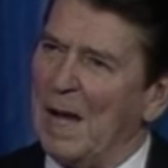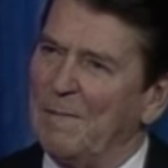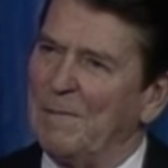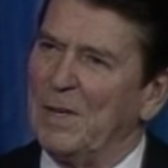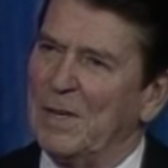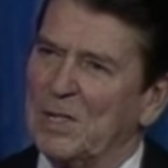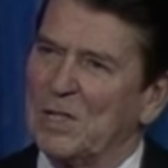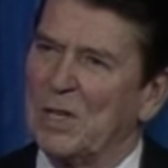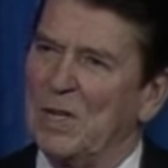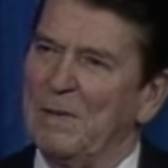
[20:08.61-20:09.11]

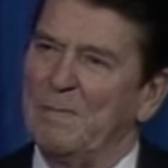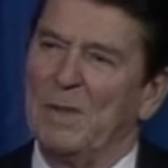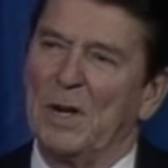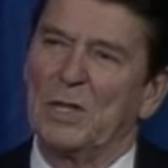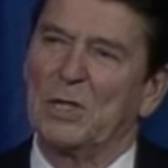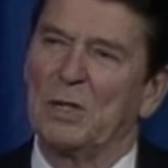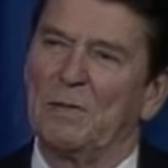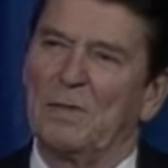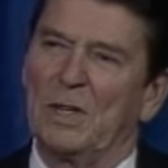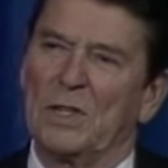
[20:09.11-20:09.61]
obviously
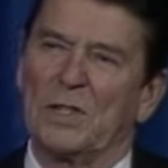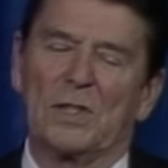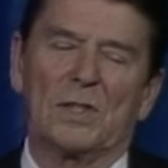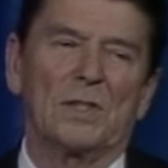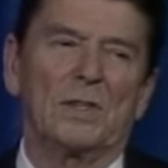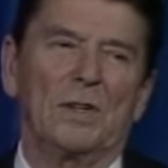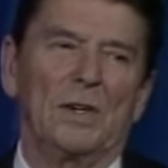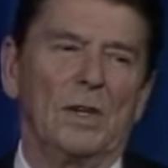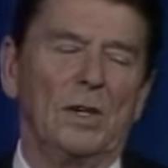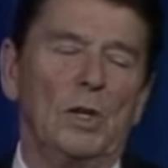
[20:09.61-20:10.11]
much of
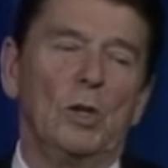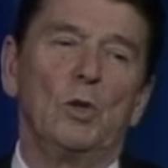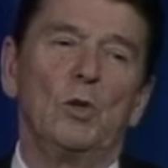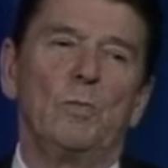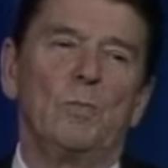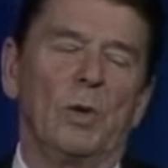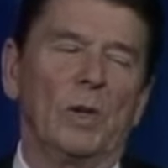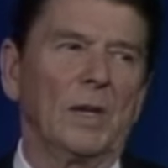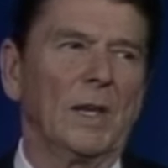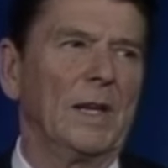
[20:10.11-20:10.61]
this new
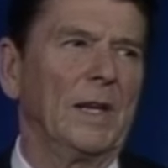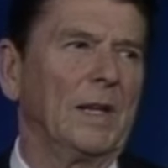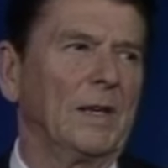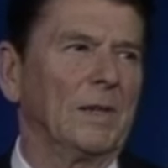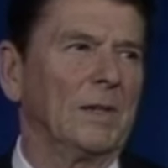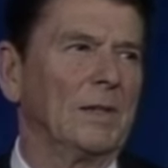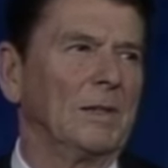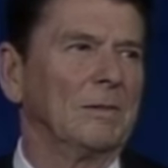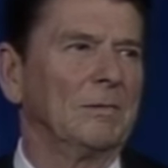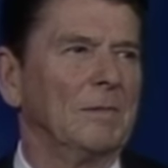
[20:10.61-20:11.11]

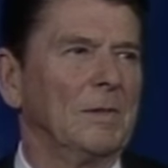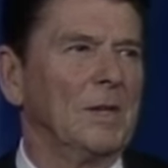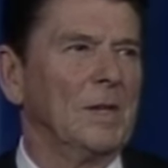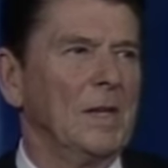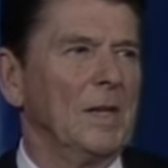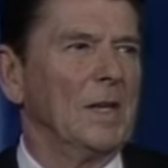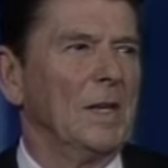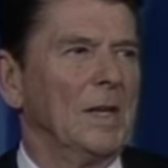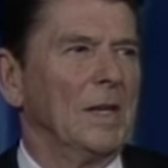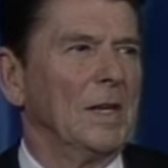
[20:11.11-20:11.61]
political
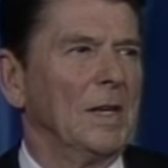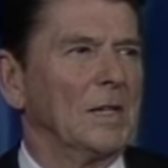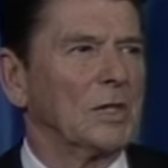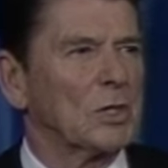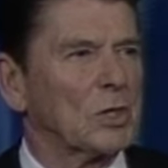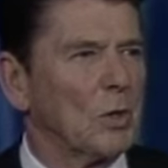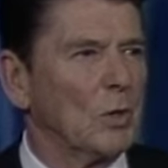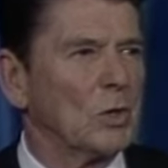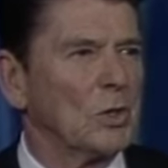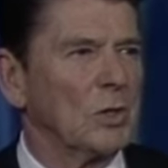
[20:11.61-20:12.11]
and
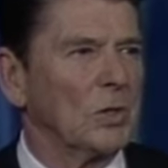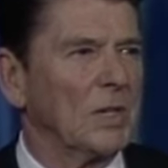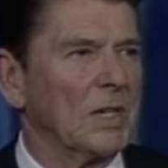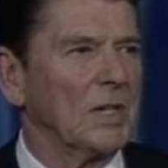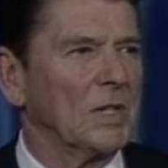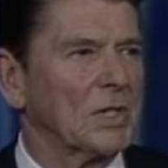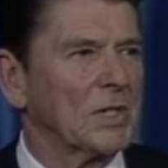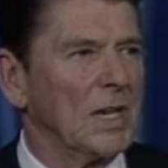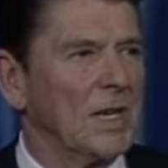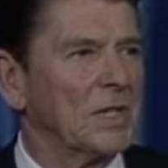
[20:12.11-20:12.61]
social
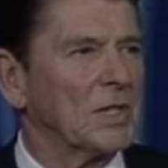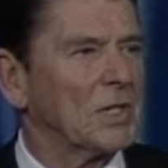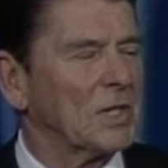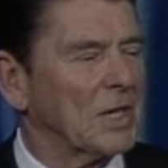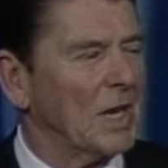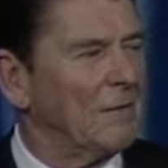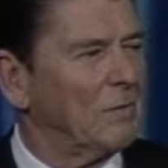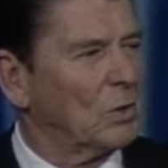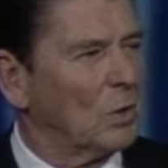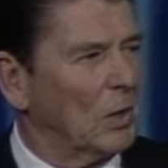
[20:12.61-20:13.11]
consensus
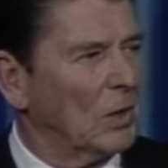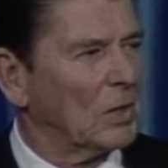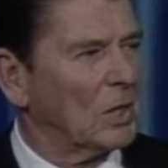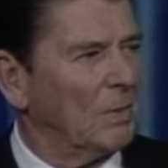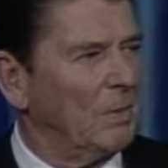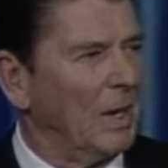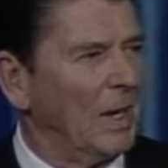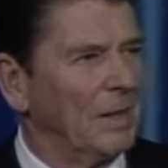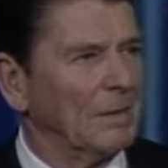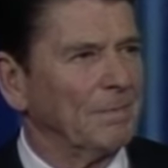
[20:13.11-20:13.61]
I've talked
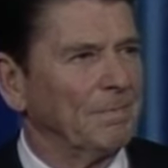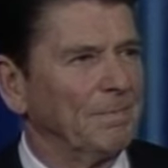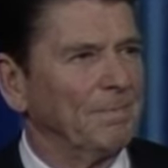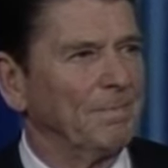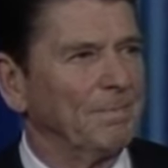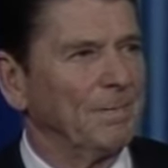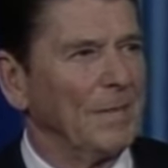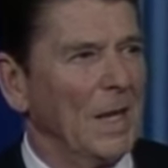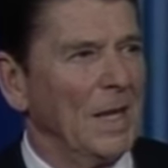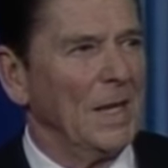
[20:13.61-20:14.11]
about
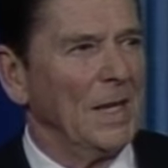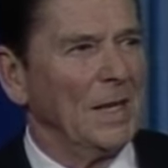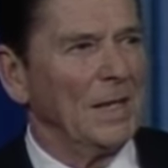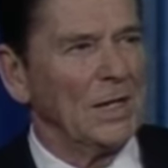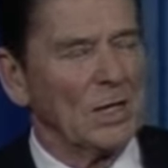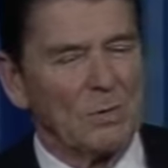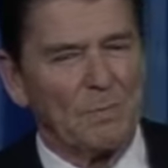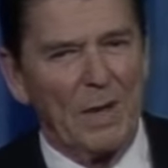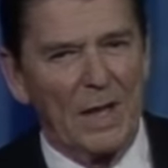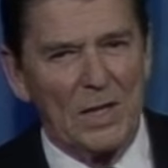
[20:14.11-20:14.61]

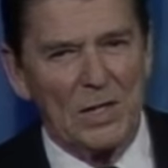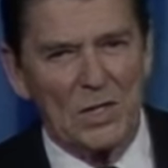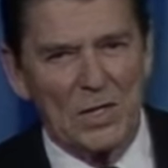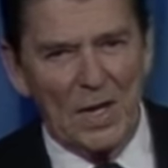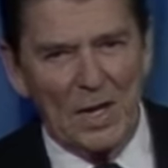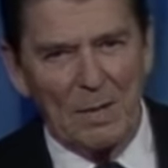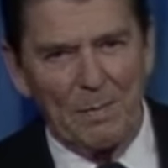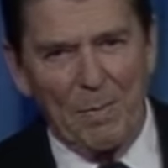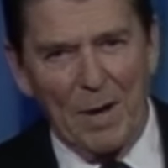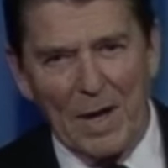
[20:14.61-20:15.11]
is based
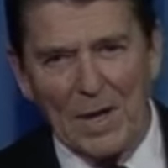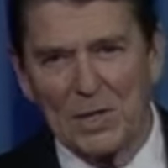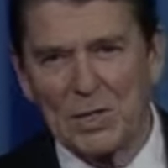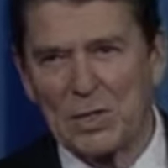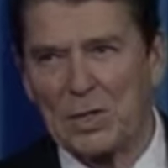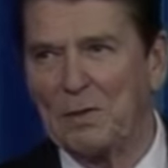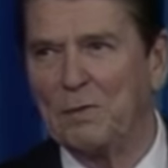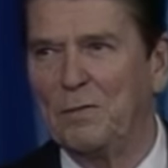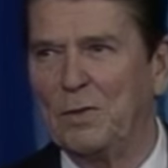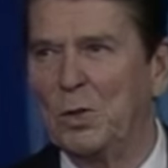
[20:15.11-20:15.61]
on a
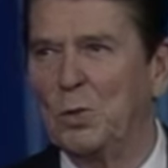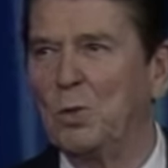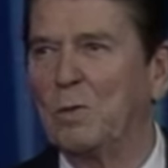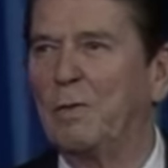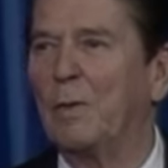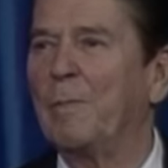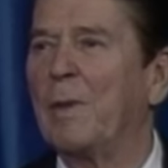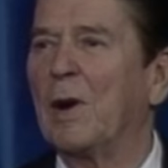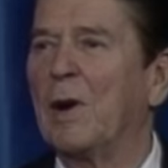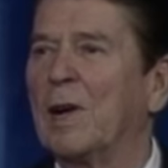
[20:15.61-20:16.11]
positive view
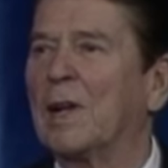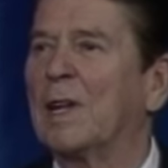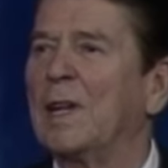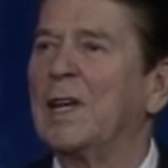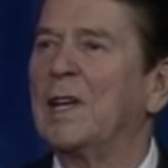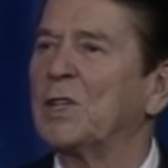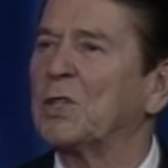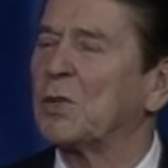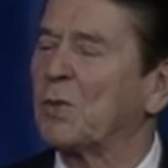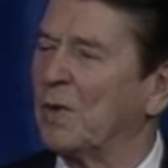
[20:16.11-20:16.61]
of American
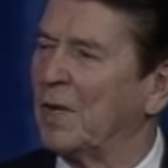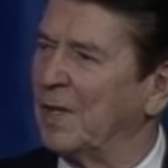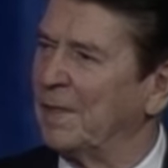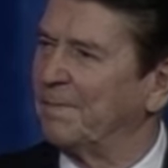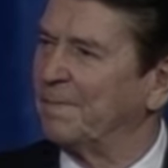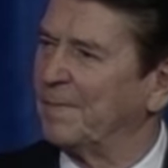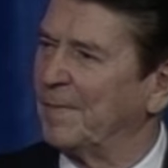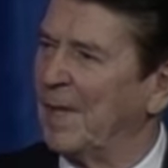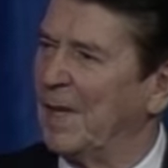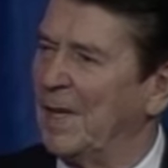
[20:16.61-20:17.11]
history,
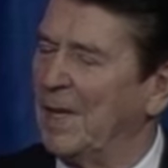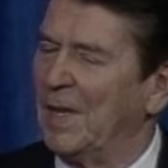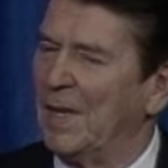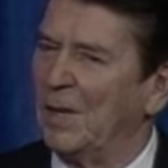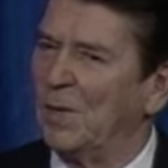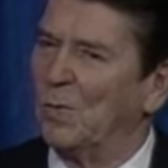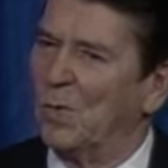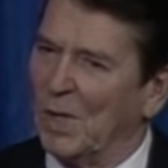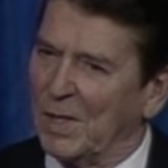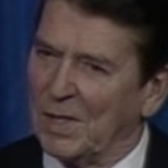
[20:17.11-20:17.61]

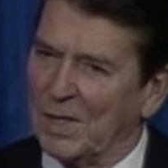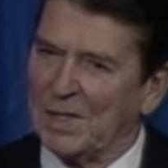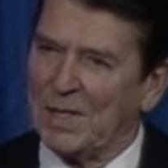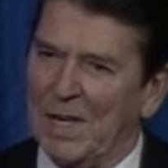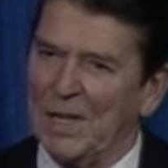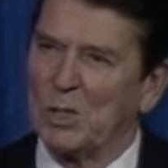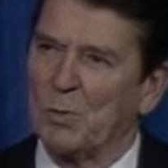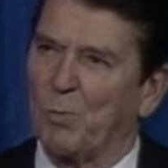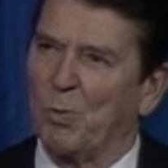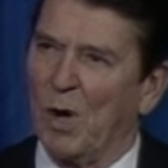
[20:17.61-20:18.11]
one that
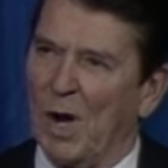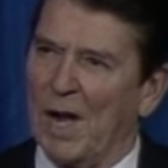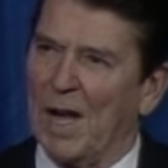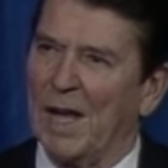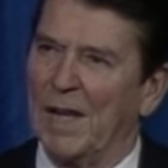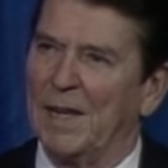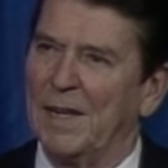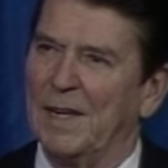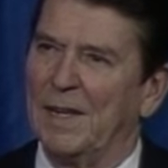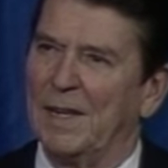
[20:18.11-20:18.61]
takes
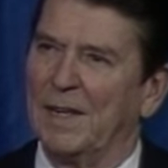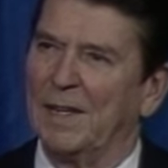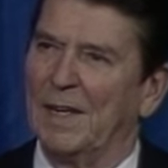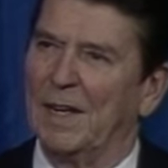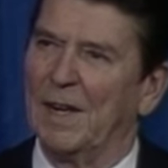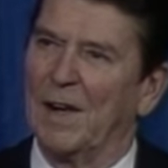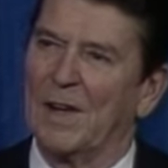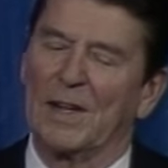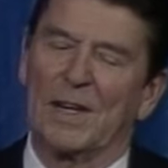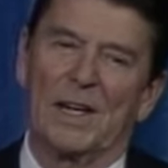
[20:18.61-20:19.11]
pride
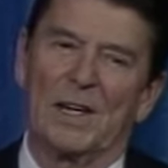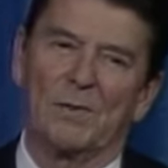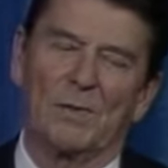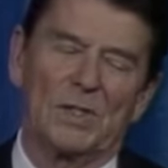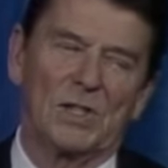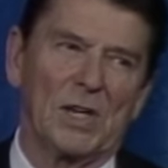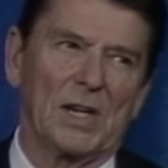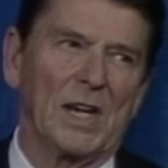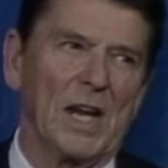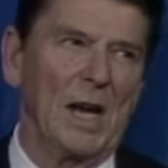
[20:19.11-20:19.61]
in our
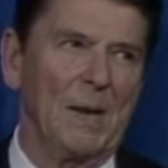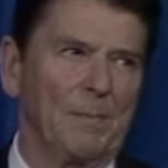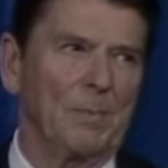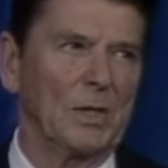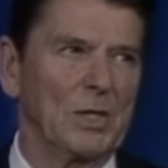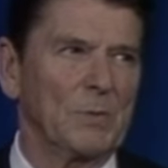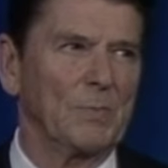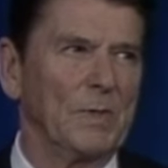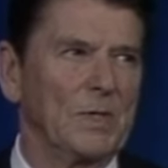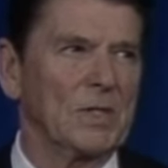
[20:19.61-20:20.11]
country's
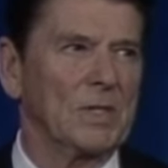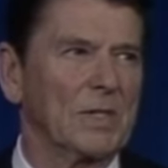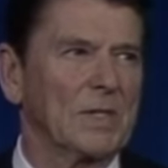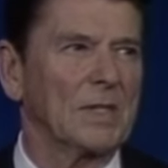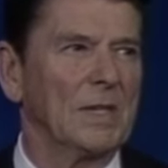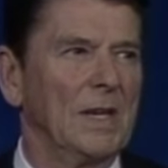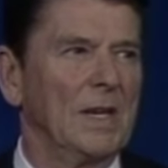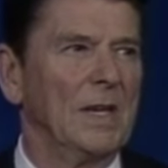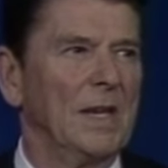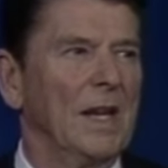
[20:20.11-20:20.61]
accomplishments
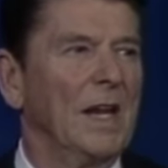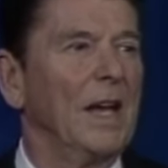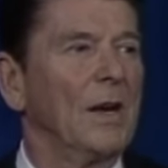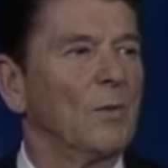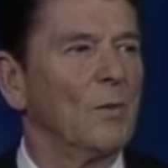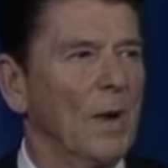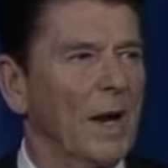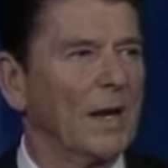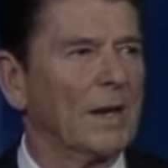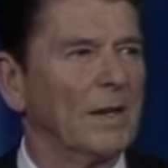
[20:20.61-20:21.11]

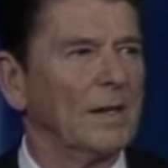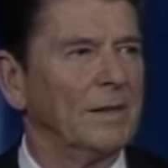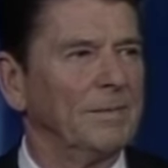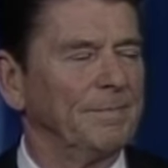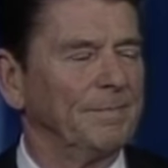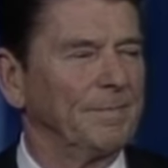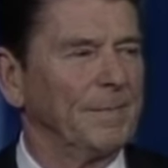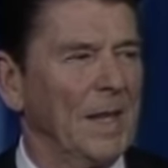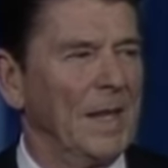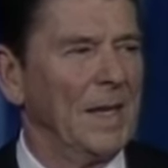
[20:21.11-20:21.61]
and record.
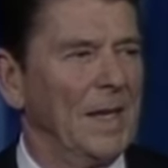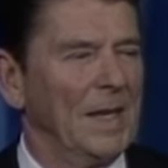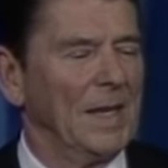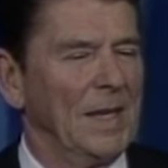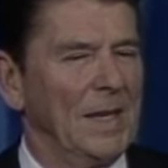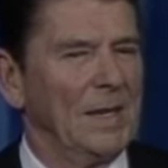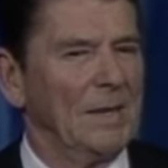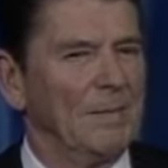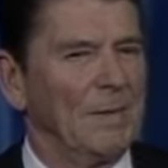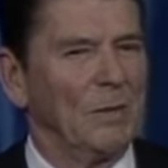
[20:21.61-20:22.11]

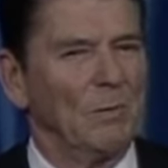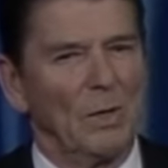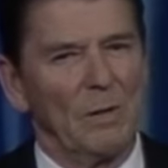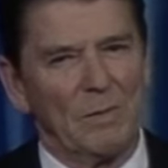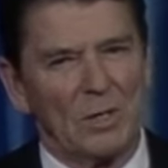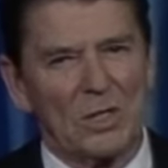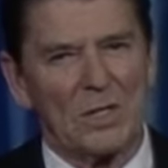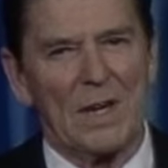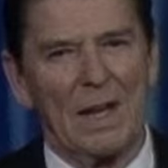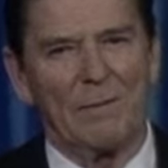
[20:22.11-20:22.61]
But we
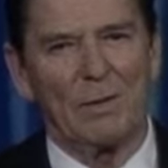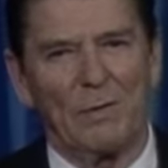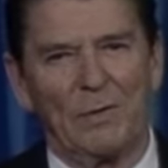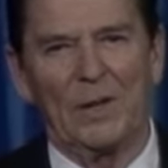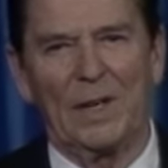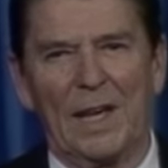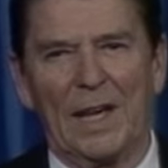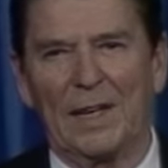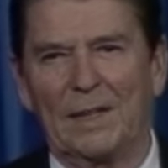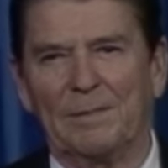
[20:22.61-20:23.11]
must never
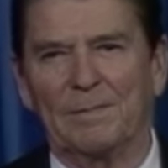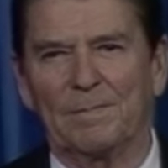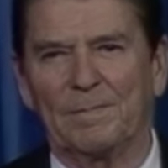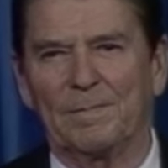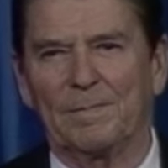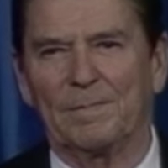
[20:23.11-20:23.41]
forget